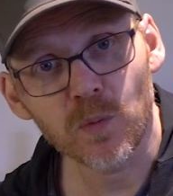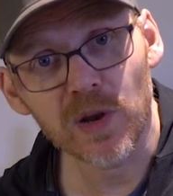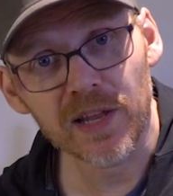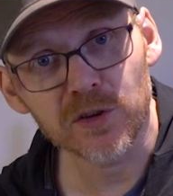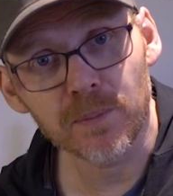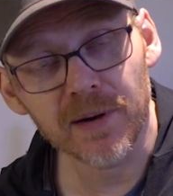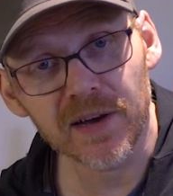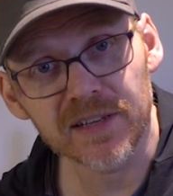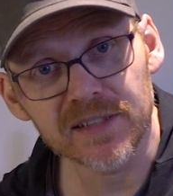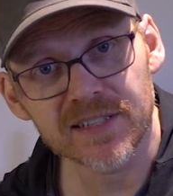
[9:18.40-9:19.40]
will end up
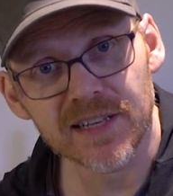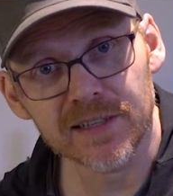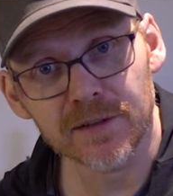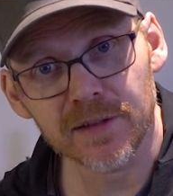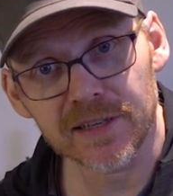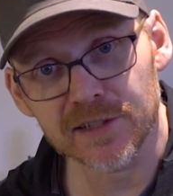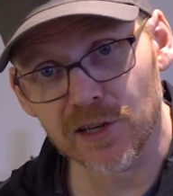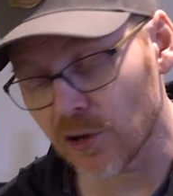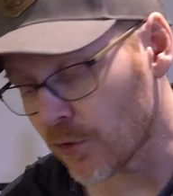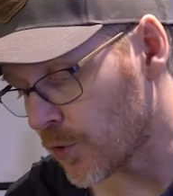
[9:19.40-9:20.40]
buying and selling things
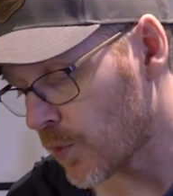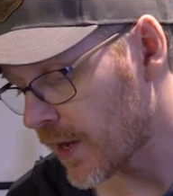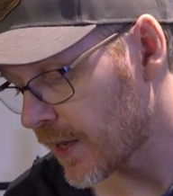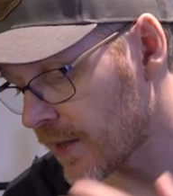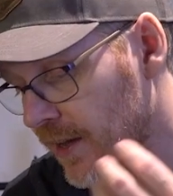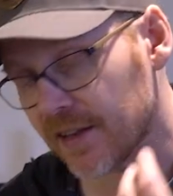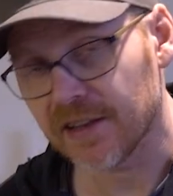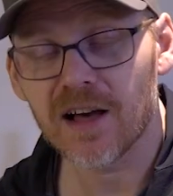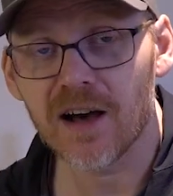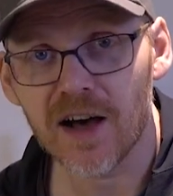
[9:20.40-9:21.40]
along the way.
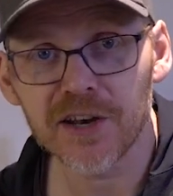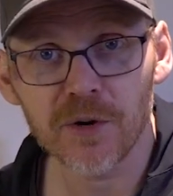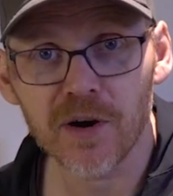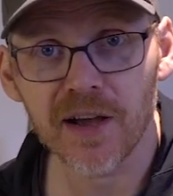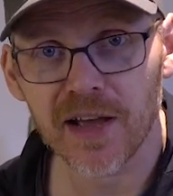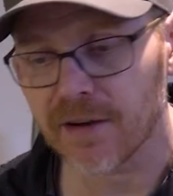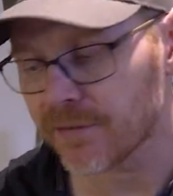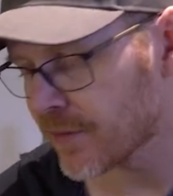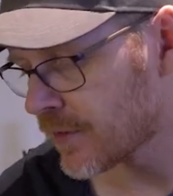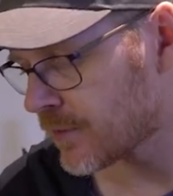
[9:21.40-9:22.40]
I know I
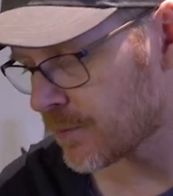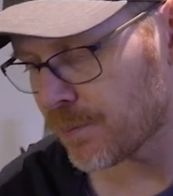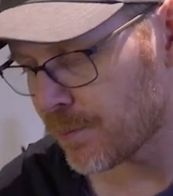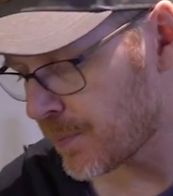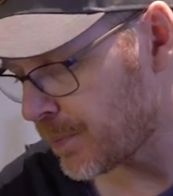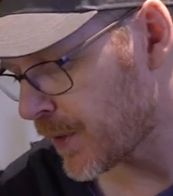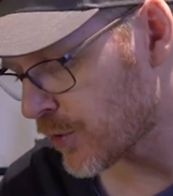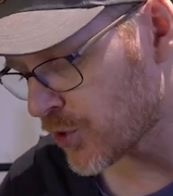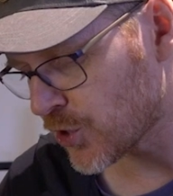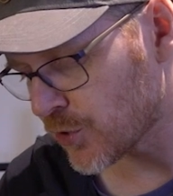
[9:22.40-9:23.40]
have
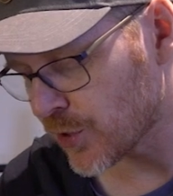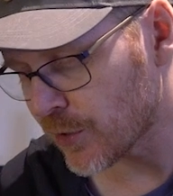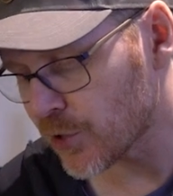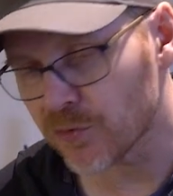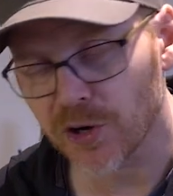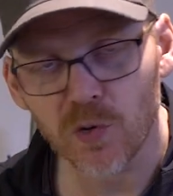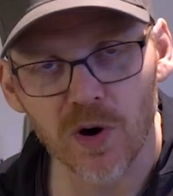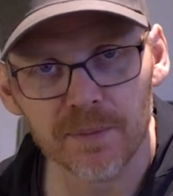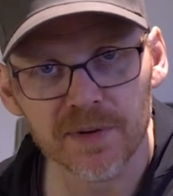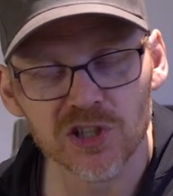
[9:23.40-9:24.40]
because you, you know, your
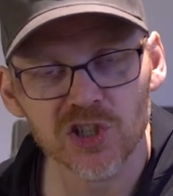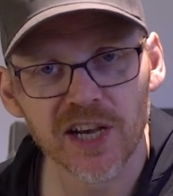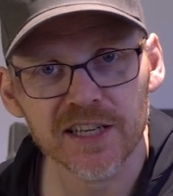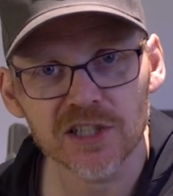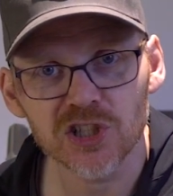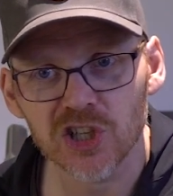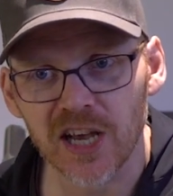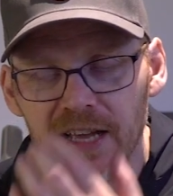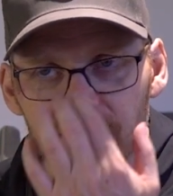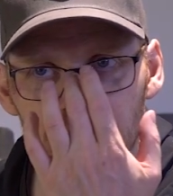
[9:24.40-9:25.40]
requirements change
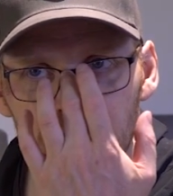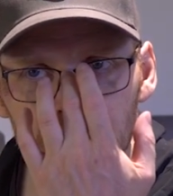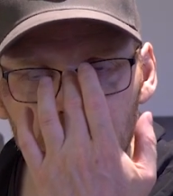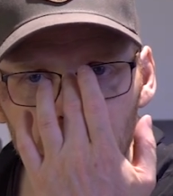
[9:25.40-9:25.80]
and